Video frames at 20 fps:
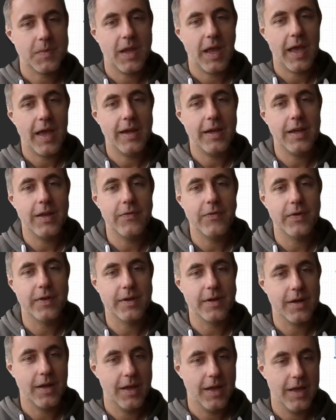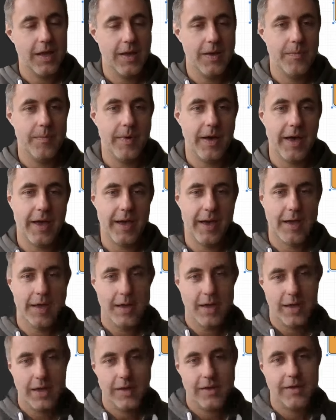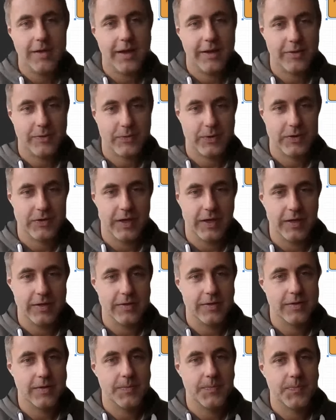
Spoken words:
and even my test results.